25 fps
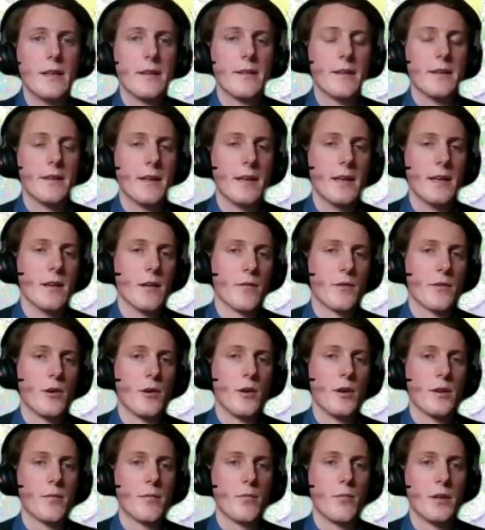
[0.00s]
that they of
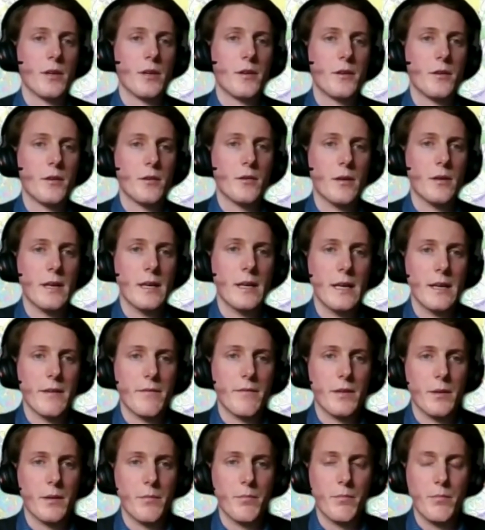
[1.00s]
course want to have
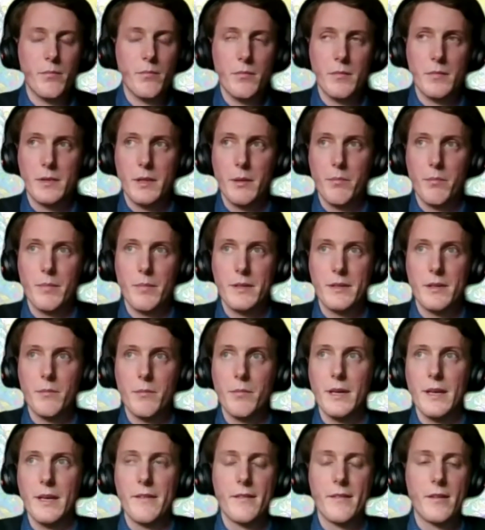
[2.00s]
the
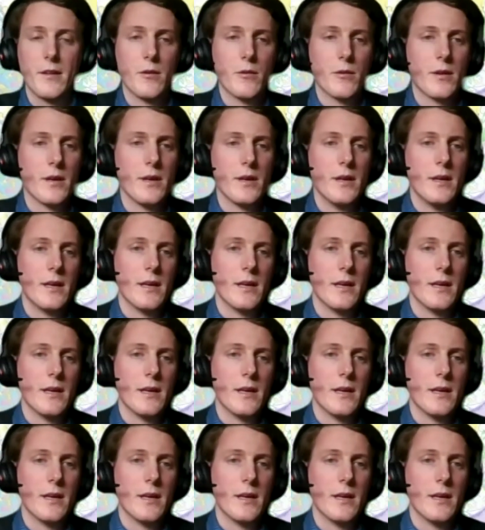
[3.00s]
best look